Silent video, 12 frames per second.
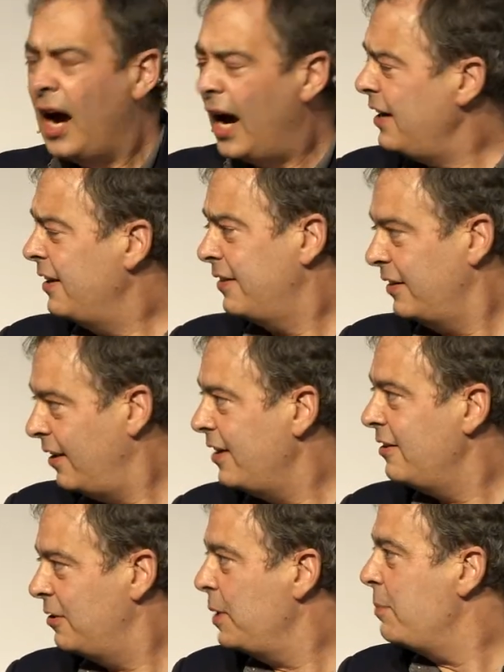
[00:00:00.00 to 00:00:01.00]
ideas. They
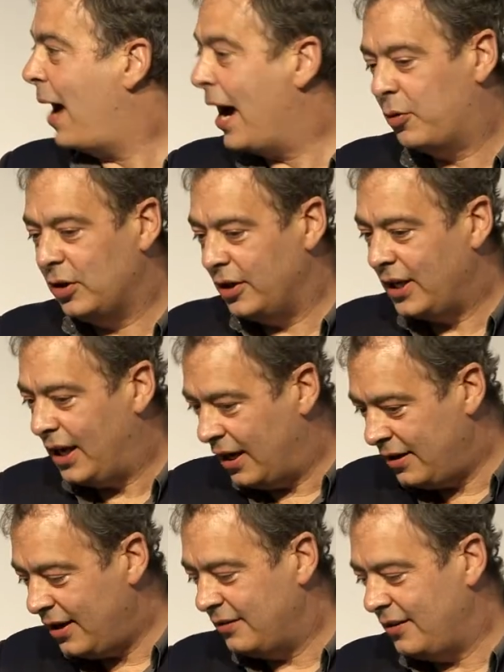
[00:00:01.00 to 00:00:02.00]
tended to be backward-looking
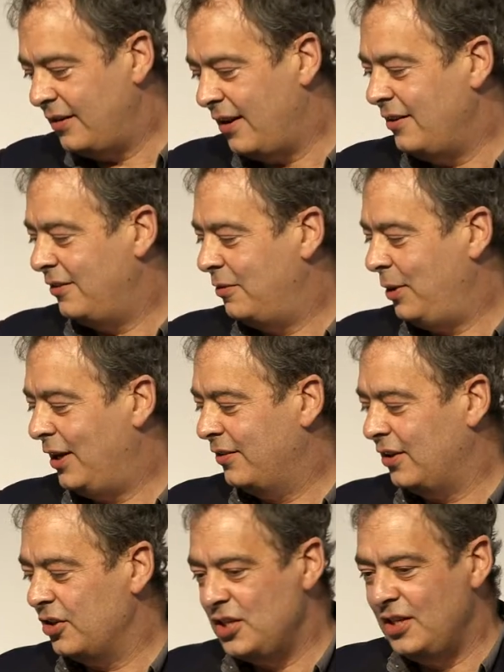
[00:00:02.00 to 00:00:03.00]
ideas. They tended to be,
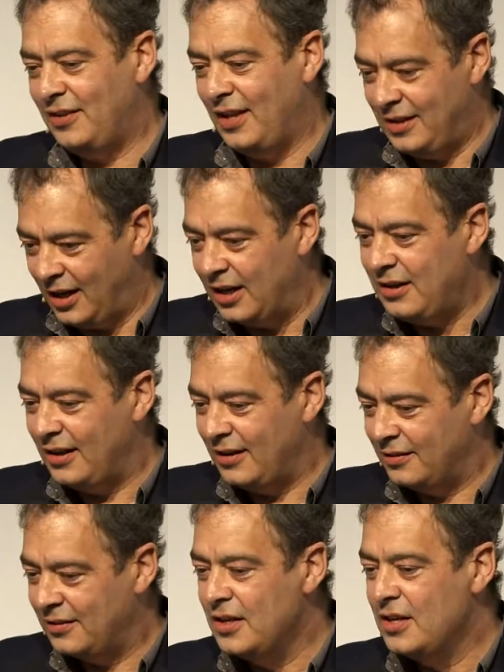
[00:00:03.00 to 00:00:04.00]
as Arshin said, the
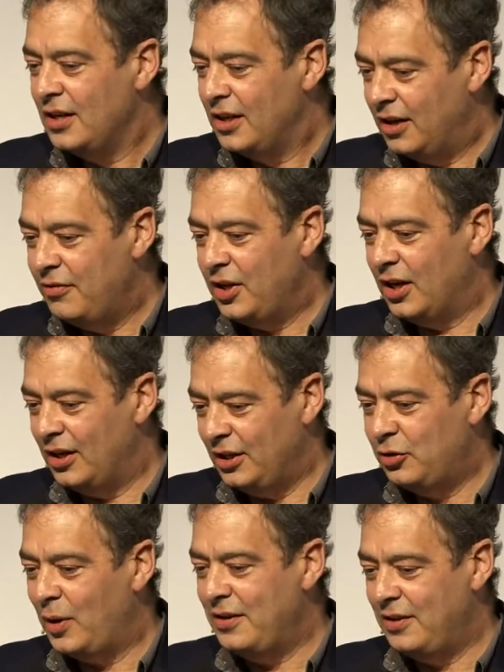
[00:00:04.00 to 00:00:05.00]
ideas of the
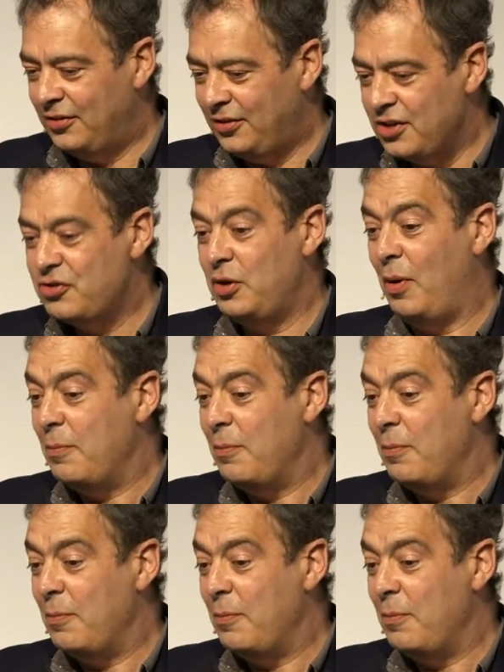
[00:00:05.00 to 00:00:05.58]
early 20th century.